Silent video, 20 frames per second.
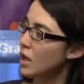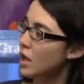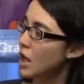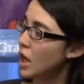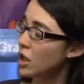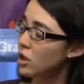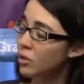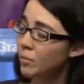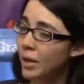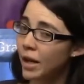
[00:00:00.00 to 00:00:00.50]

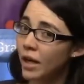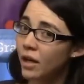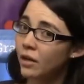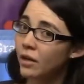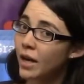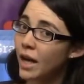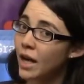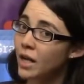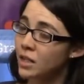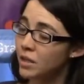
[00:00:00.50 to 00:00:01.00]
Cuddle Bear
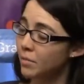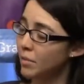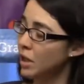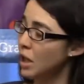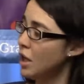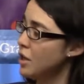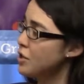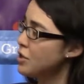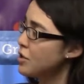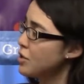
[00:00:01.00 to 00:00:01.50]
has a
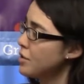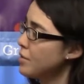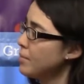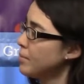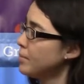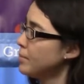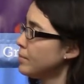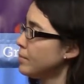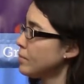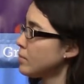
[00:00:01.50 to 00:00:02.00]
plush.
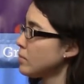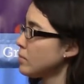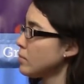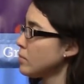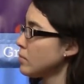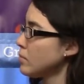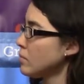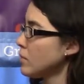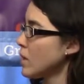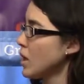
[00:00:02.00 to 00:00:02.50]

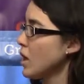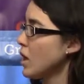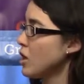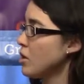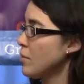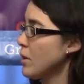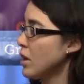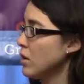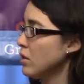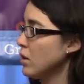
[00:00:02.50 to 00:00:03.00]

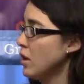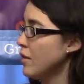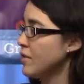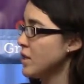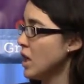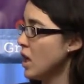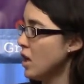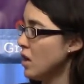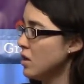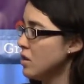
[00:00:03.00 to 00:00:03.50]
Cuddle Bear
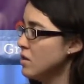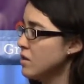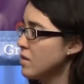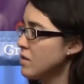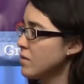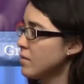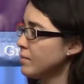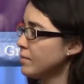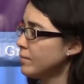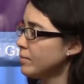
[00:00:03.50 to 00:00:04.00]
loves
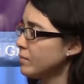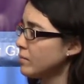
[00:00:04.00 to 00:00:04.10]
hugs.